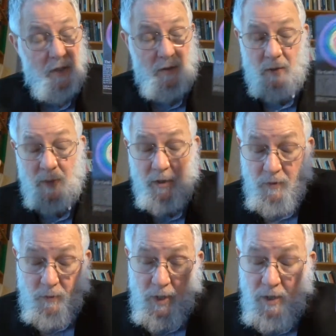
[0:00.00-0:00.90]
about
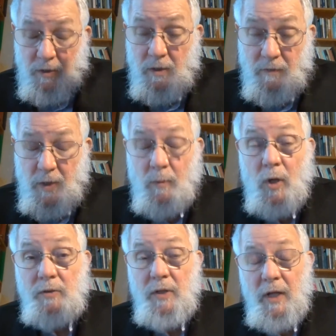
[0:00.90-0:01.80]
300 of them
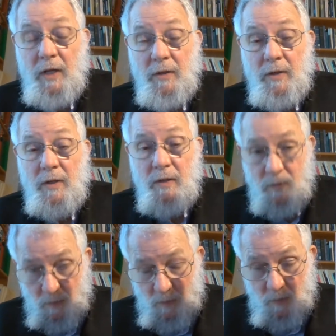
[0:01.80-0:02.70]
altogether,
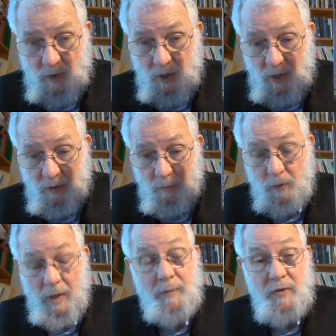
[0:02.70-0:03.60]

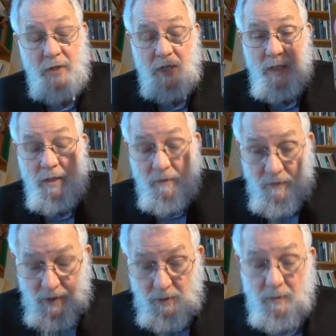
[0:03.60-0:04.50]
representing the
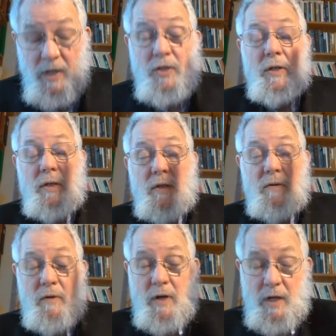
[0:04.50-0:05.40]
federation,
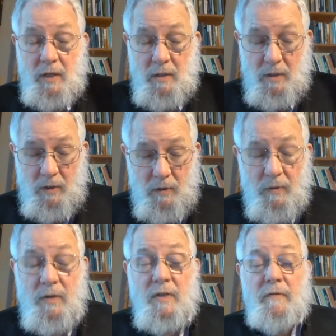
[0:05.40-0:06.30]
right? The
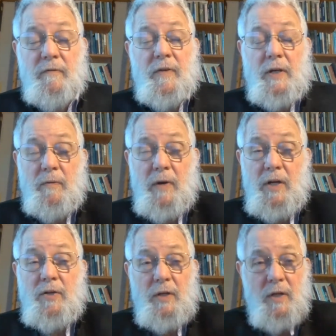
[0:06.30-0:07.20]
Earth is a
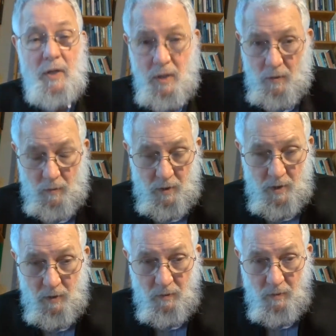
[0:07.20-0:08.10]
federation. We
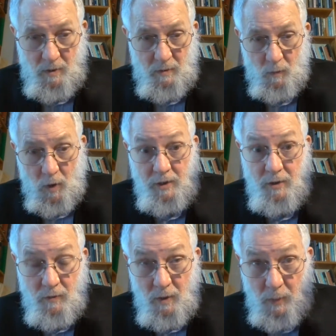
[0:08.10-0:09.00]
don't want
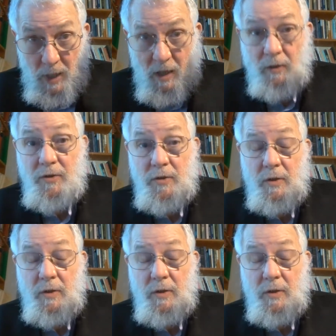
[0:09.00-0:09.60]
to abolish the